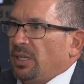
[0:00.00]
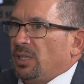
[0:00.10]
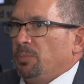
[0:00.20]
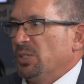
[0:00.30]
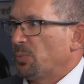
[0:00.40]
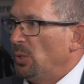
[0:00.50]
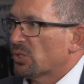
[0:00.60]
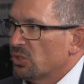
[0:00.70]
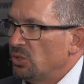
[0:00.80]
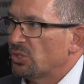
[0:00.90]
their bespoke
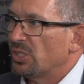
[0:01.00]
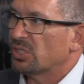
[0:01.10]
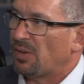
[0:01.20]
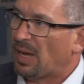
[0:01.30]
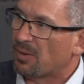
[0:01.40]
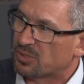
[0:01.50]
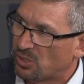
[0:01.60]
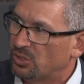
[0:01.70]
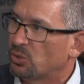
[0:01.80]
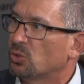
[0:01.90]
solutions, they have
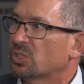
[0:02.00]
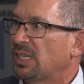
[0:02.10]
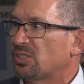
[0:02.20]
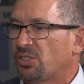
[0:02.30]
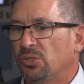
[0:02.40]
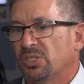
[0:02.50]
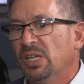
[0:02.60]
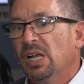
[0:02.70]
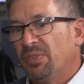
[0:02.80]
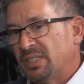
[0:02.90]
certain tool sets that they're using,
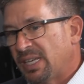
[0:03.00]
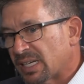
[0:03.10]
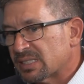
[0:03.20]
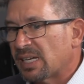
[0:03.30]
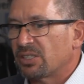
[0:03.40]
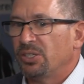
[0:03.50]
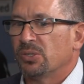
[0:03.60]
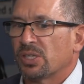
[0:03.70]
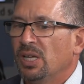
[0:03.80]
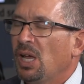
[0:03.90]
the tech stack they're
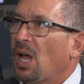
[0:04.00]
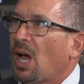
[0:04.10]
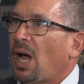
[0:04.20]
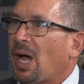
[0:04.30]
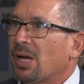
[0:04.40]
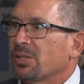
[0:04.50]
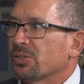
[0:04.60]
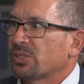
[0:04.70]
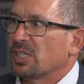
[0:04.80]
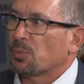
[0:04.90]
using. How
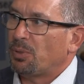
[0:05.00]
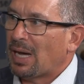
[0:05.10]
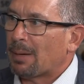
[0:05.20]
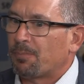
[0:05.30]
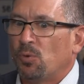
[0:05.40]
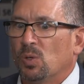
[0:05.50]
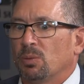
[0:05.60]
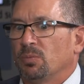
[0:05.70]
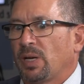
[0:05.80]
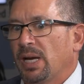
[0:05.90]
does this
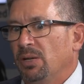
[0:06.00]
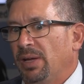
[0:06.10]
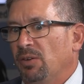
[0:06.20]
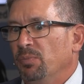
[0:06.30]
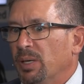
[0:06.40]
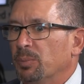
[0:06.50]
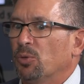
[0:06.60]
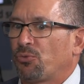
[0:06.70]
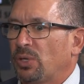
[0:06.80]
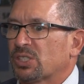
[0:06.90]
platform kind of have minimal
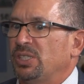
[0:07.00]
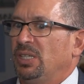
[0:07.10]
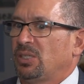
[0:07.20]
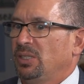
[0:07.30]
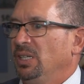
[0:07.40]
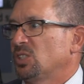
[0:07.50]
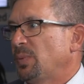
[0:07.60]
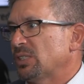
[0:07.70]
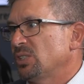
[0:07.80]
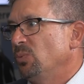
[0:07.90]
friction,
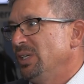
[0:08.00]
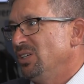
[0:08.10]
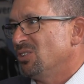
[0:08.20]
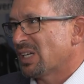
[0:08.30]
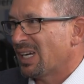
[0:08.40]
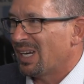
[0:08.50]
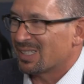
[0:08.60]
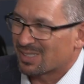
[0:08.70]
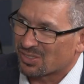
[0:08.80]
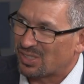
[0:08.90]
especially when you're looking at
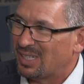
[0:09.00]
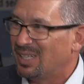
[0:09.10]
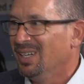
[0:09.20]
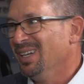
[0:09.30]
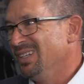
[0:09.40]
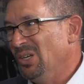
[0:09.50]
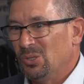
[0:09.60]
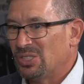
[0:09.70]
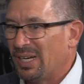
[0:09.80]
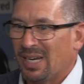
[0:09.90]
existing
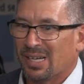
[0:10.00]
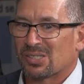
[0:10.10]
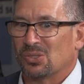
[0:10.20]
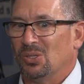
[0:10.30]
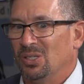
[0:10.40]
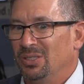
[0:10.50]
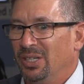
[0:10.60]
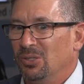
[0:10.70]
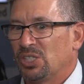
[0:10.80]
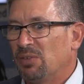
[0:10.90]
Node.js or, you
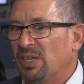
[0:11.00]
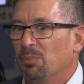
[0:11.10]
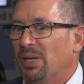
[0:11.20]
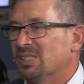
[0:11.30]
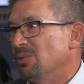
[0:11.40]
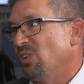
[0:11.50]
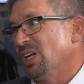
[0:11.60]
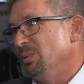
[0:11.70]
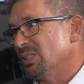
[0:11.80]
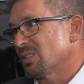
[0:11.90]
know, JVM VM-based
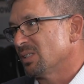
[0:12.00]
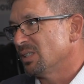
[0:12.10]
environments.